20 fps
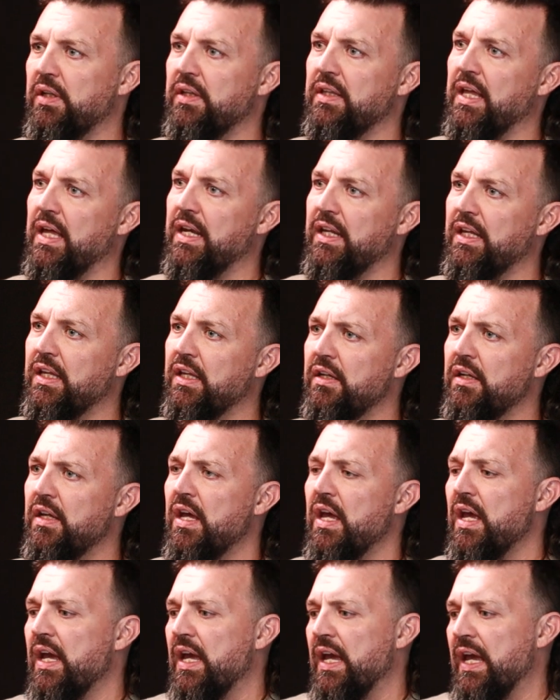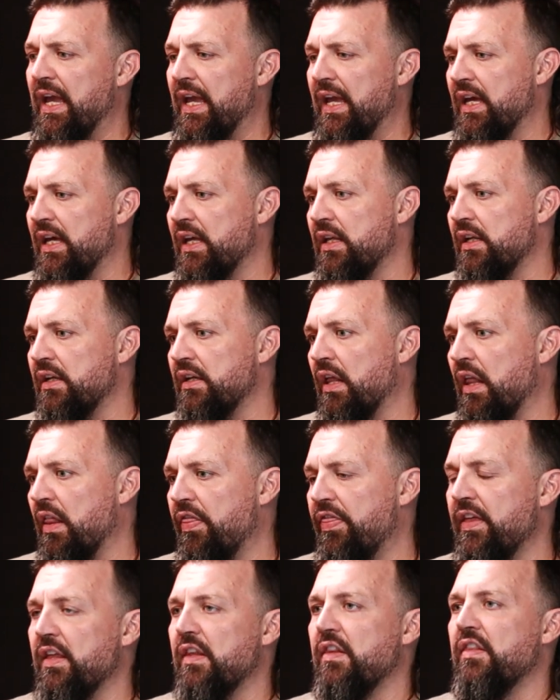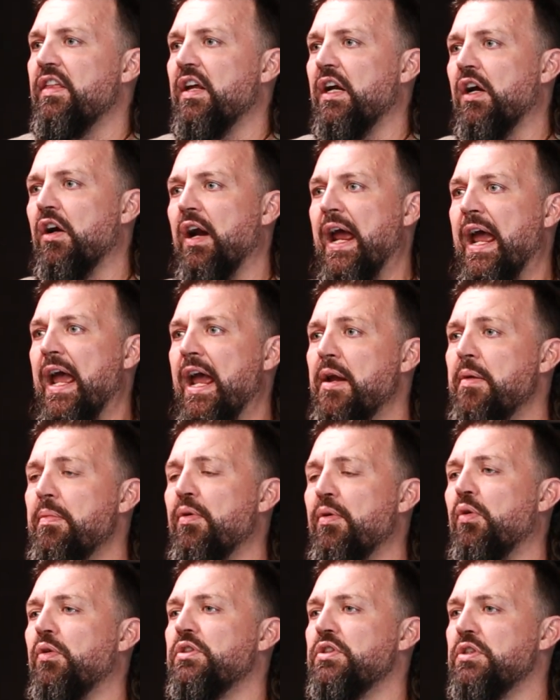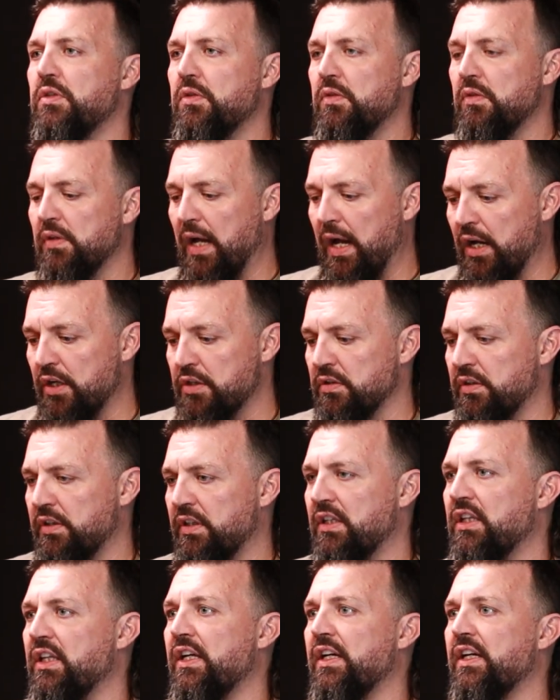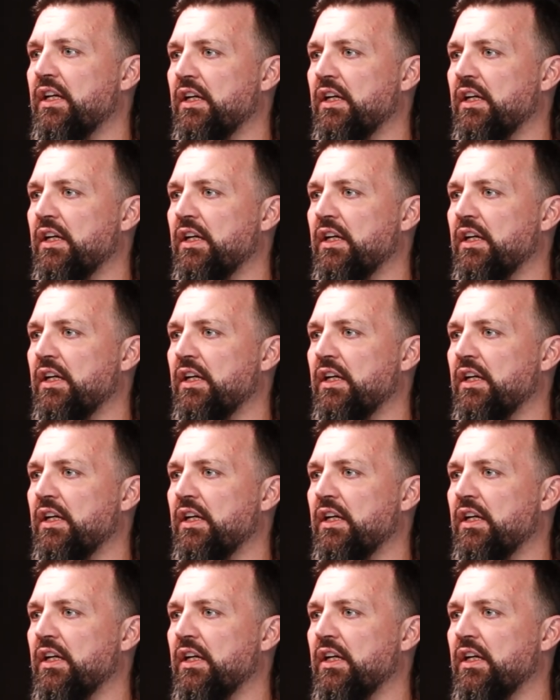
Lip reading: that in, and then they're able to actually click,